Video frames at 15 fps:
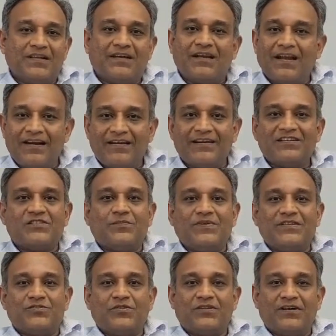the client
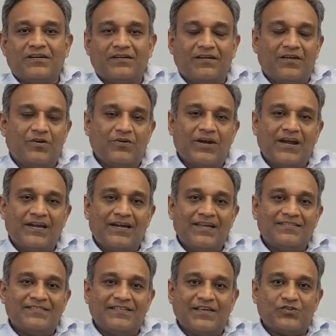recipes or the
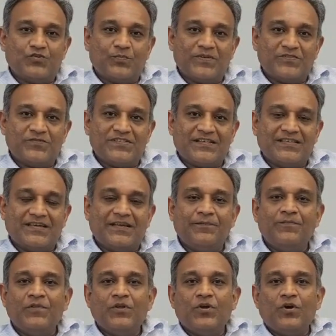guidelines and the SOPs which are there,